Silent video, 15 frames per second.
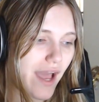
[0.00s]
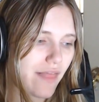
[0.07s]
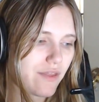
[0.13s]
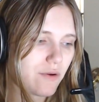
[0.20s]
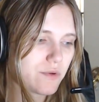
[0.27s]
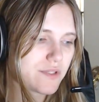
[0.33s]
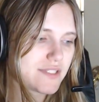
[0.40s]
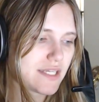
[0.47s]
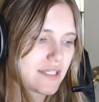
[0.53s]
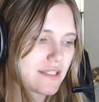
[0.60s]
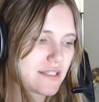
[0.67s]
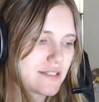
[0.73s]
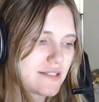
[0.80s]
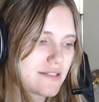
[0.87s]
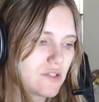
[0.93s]
yeah, and there was like
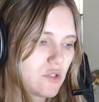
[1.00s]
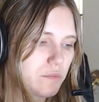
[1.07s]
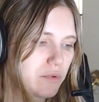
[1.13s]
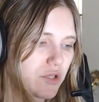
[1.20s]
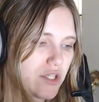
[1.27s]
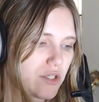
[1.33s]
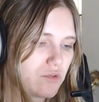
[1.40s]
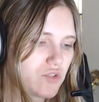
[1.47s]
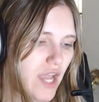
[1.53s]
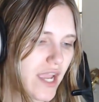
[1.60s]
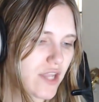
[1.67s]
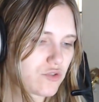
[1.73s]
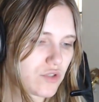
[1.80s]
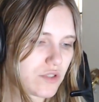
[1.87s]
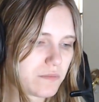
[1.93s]
this super huge
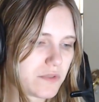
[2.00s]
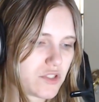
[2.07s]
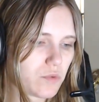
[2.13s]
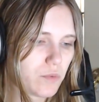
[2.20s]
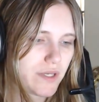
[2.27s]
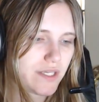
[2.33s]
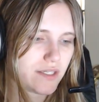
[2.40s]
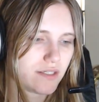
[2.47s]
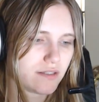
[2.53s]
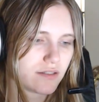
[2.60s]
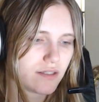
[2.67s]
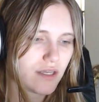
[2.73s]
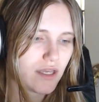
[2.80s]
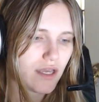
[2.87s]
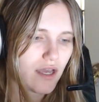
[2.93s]
hatred
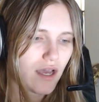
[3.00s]
between